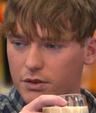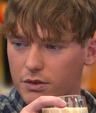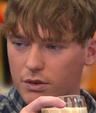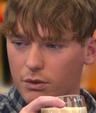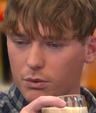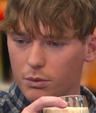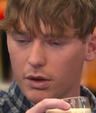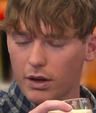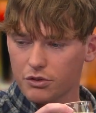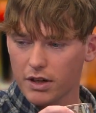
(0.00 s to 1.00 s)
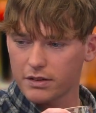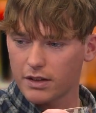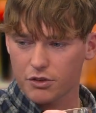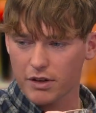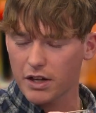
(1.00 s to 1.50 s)
through a ceiling. Well, I tried
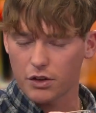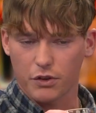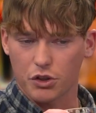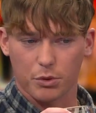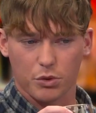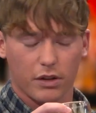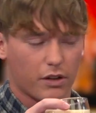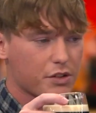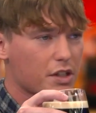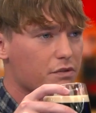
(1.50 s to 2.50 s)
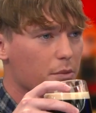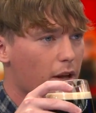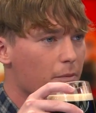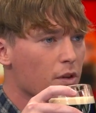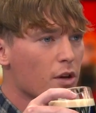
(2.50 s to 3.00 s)
I tried another job as well. and I got sacked from that.